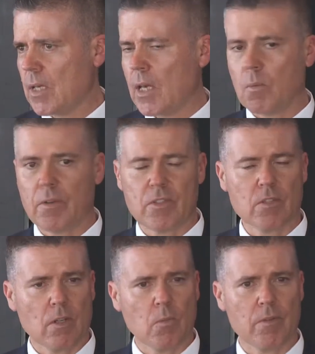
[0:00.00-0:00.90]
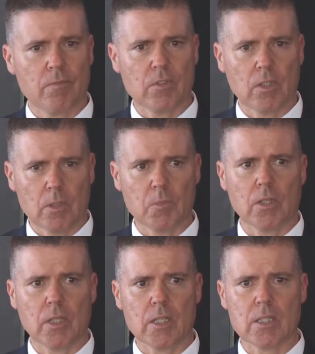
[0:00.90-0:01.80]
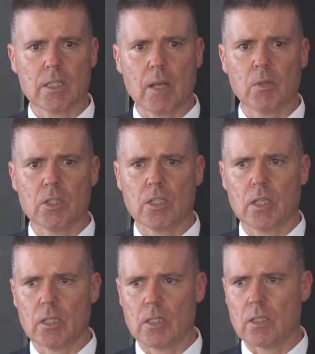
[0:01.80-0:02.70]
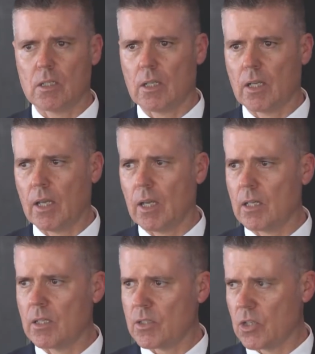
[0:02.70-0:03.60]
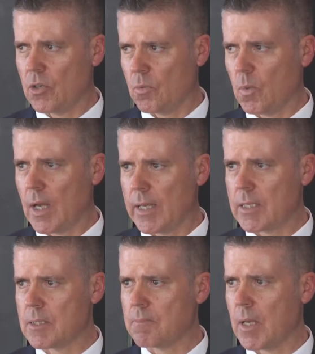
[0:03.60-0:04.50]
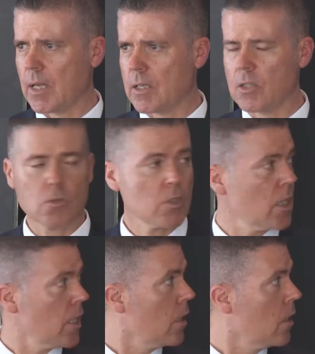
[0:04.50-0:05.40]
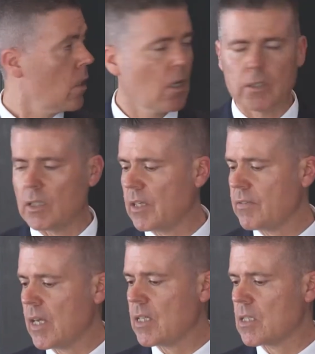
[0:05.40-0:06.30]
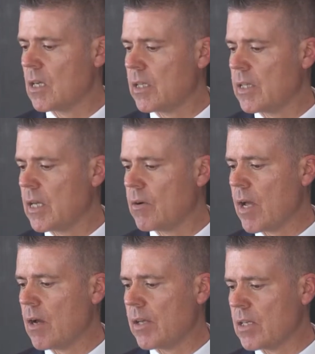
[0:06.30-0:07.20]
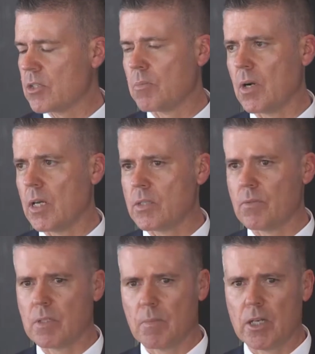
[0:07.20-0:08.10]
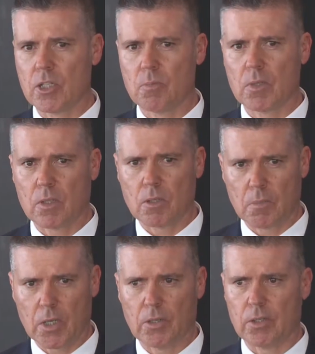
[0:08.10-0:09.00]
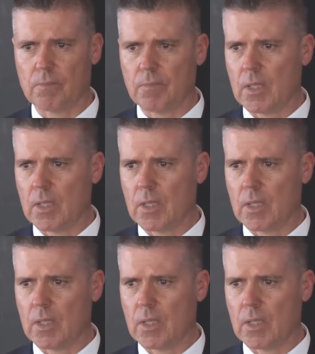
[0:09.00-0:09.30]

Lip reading: And we've deliberately established these in certain ways. And you'll see on the left-hand side there our enterprise risk management component.